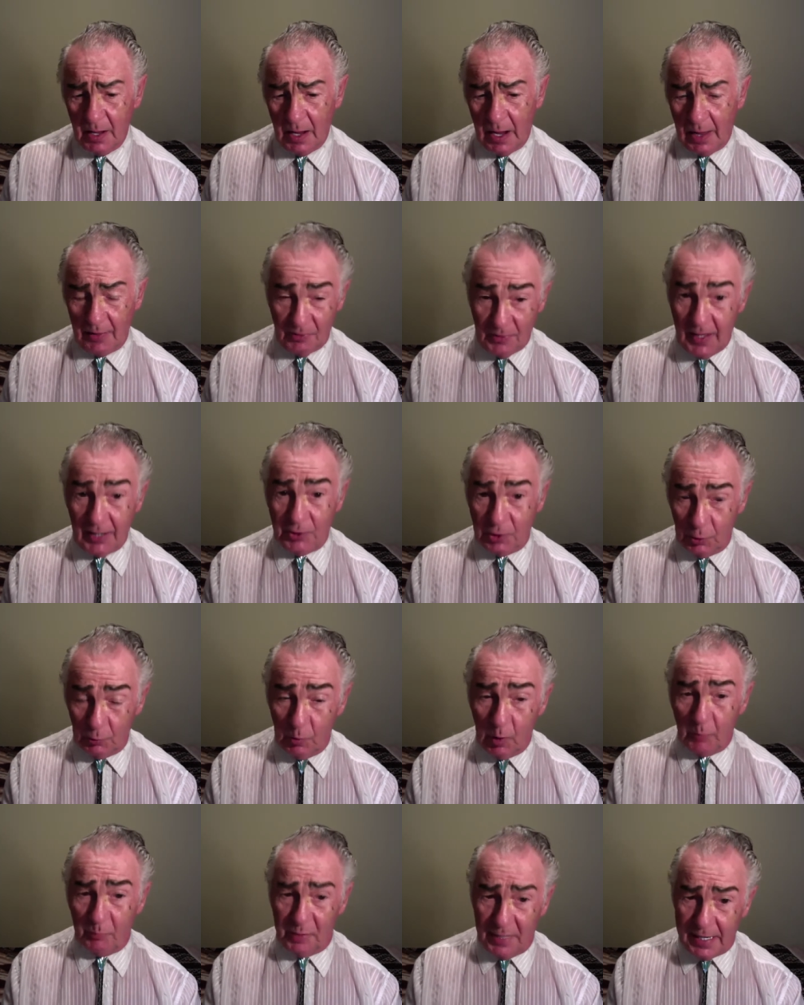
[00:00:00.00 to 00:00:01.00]
And then you
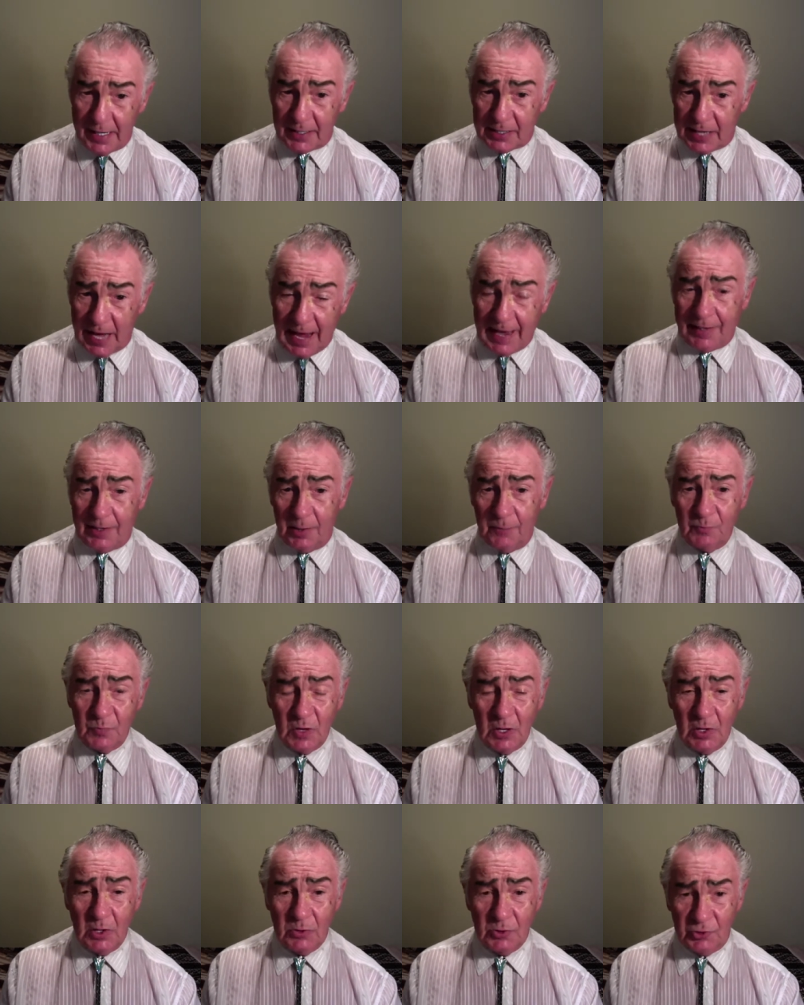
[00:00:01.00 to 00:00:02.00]
will be again
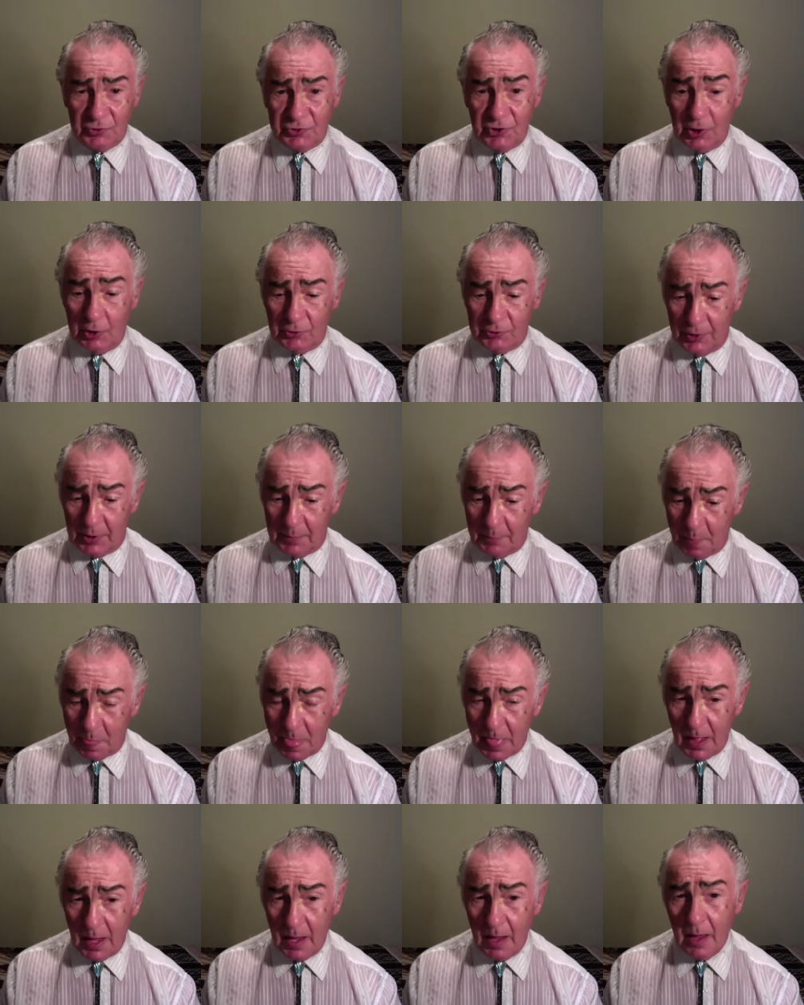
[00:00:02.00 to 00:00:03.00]
the children
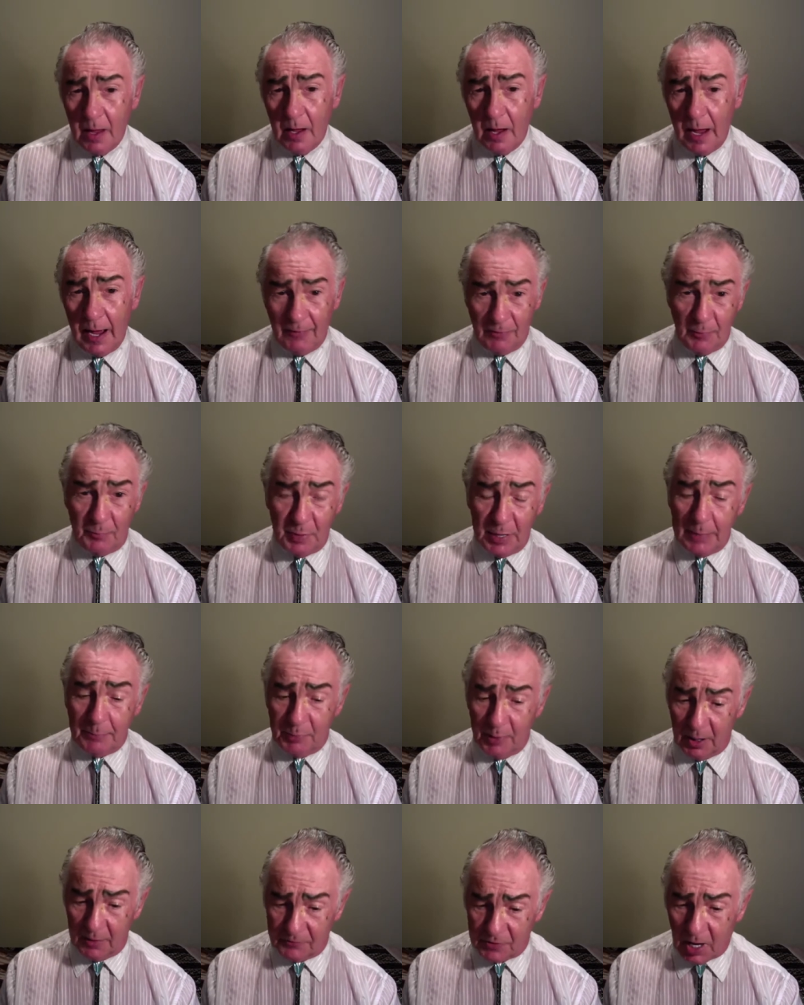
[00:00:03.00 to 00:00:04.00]
and the
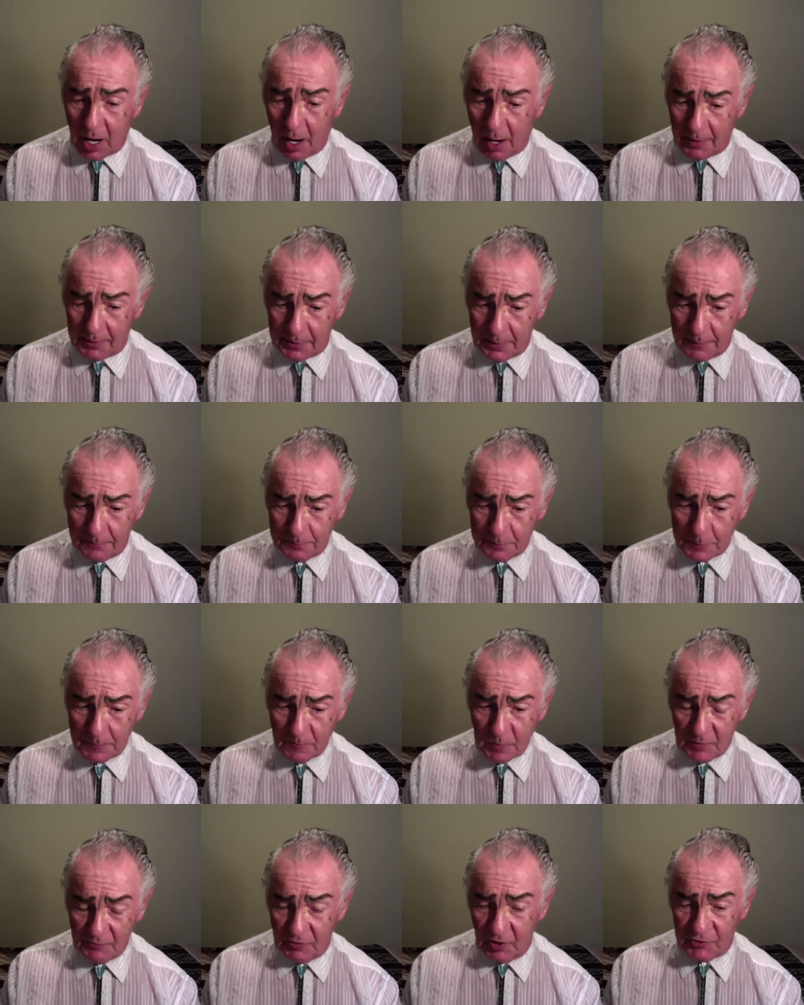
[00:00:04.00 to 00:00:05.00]
people of God.
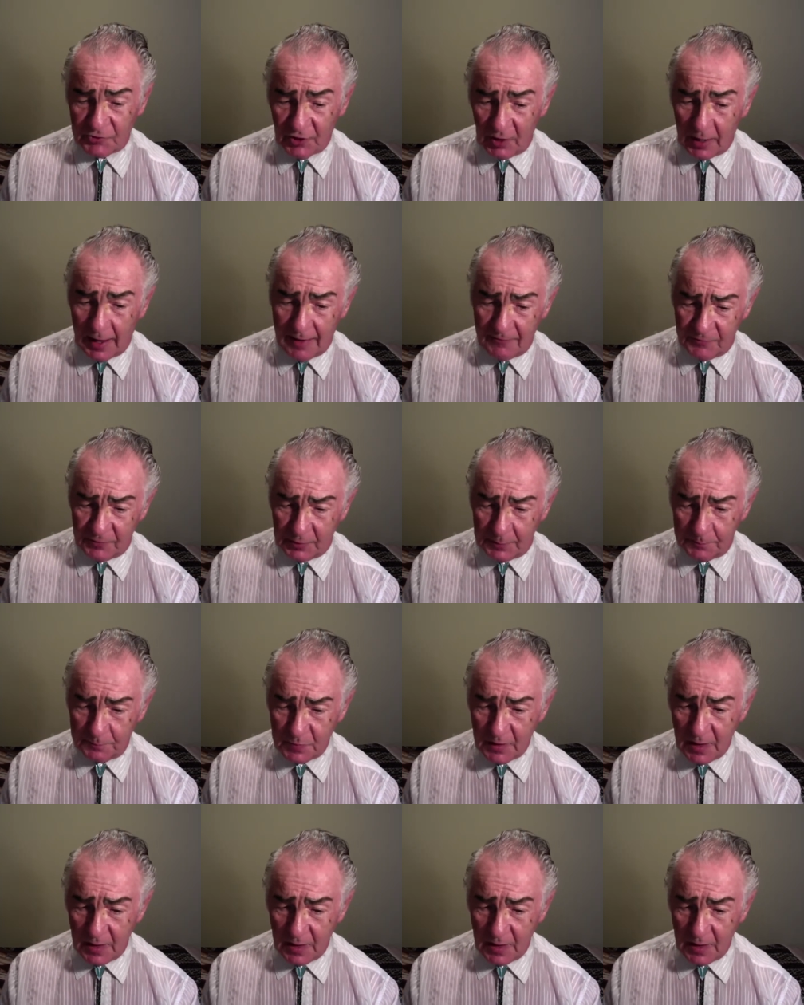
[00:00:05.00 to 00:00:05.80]
Verse 11